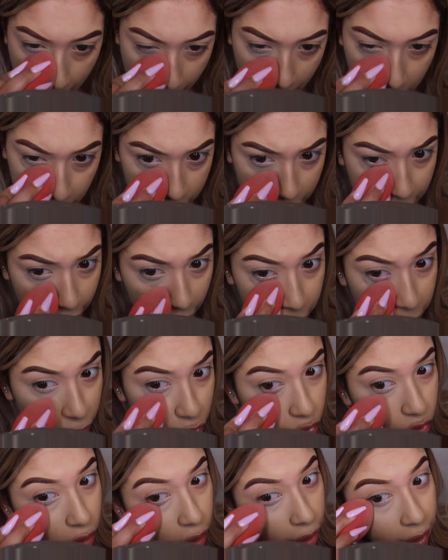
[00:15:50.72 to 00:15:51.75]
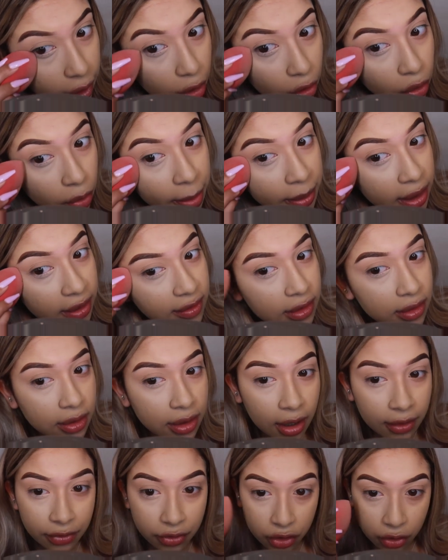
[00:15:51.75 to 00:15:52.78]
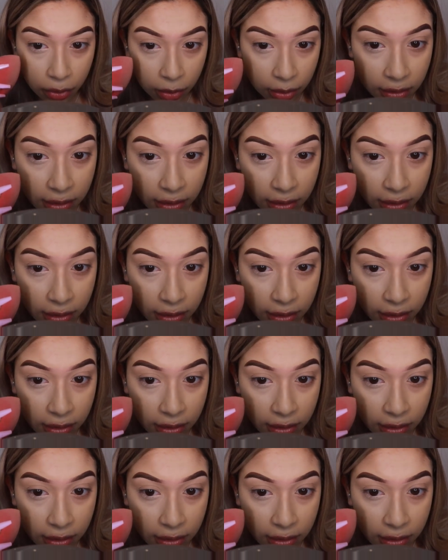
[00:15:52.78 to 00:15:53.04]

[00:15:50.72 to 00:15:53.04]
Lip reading: my camera's dying. I hope it's enough to